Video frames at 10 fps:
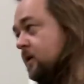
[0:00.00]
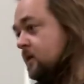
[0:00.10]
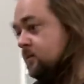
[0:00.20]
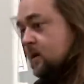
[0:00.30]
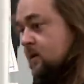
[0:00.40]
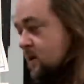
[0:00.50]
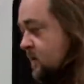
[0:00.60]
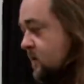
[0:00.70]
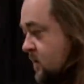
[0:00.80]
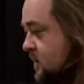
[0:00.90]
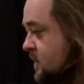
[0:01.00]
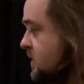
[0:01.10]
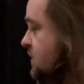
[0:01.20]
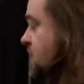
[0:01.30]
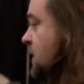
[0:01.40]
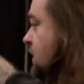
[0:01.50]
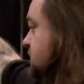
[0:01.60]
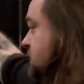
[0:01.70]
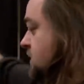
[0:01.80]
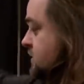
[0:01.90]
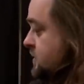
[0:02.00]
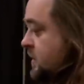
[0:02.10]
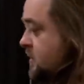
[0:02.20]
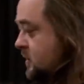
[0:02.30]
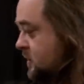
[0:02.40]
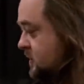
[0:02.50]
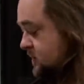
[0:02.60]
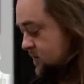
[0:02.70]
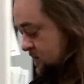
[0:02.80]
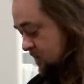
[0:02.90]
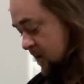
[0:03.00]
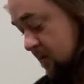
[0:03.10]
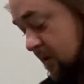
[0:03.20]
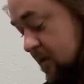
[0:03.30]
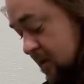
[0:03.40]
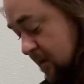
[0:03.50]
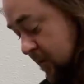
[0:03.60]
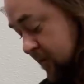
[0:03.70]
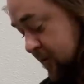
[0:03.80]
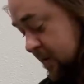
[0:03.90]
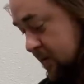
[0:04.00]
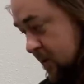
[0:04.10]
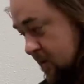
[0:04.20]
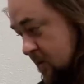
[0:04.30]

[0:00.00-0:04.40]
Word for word: knows that the guys always need to make some kind of profit and will normally not go as